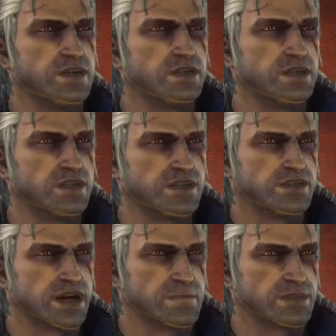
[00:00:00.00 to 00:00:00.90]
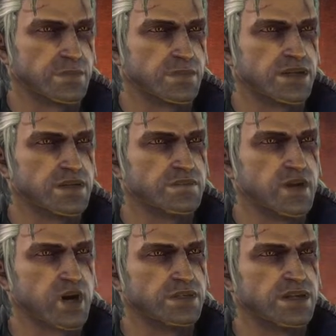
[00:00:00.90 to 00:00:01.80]
What did you condemn Sabrina
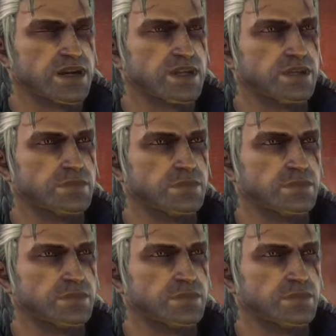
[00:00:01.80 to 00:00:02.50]
for, sire?